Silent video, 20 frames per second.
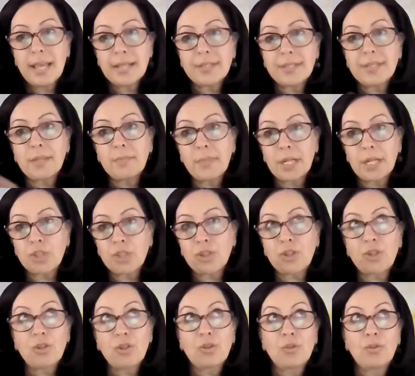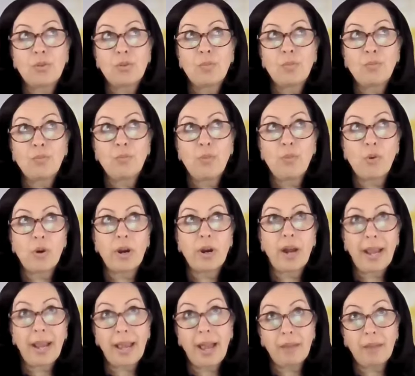It's a much
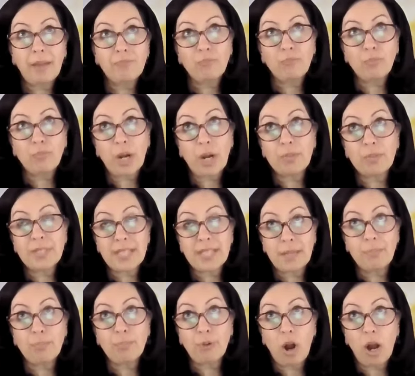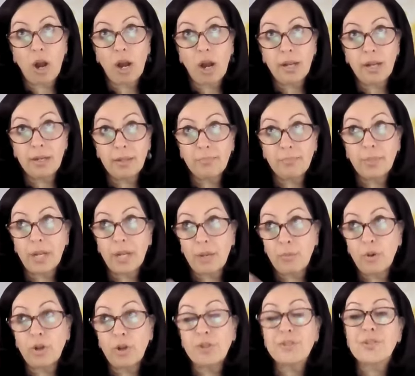more, what I would say broad, but I
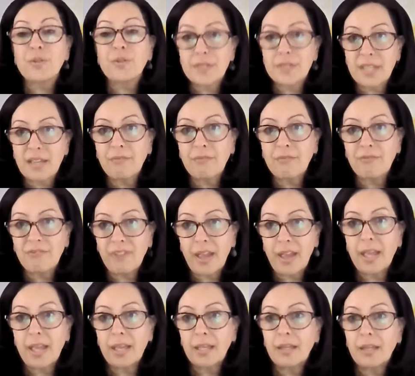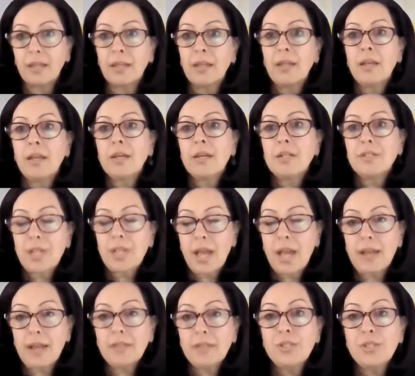would also say vague
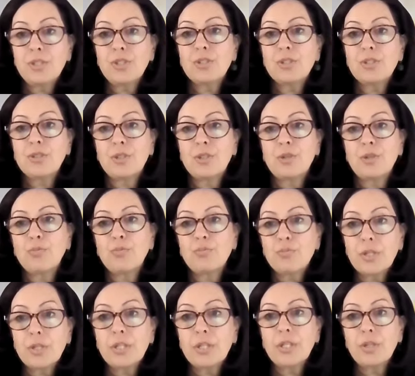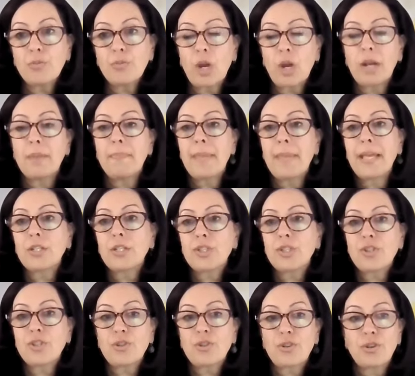test. So you really want to make
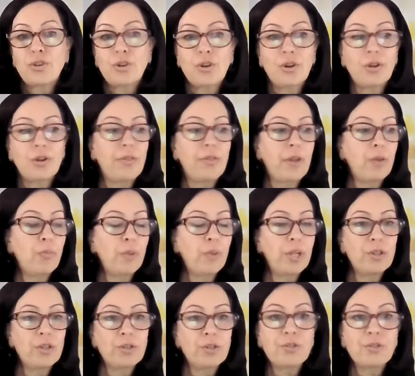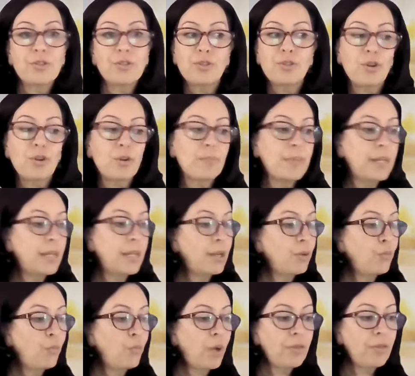sure that when you're
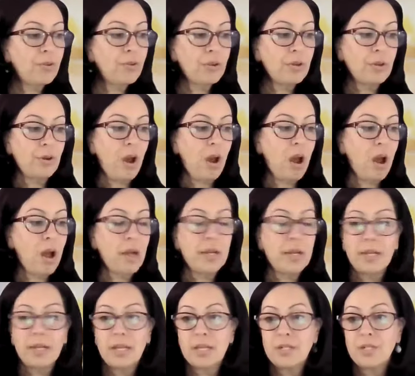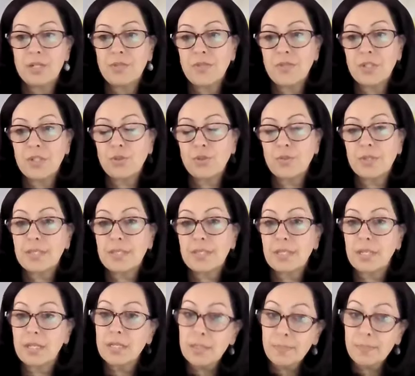determining whether or not an individual is
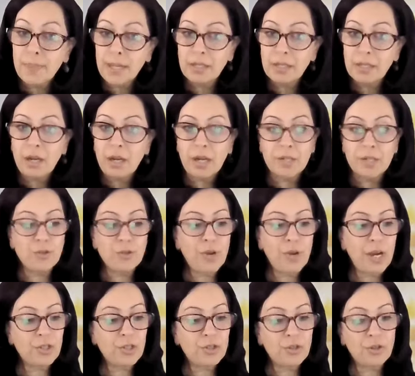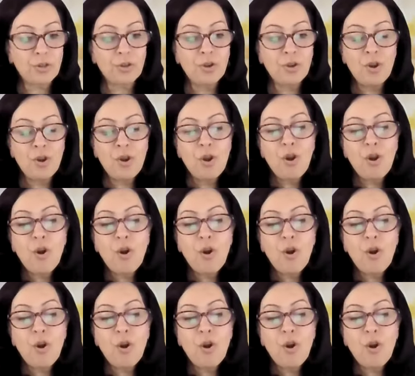an independent contractor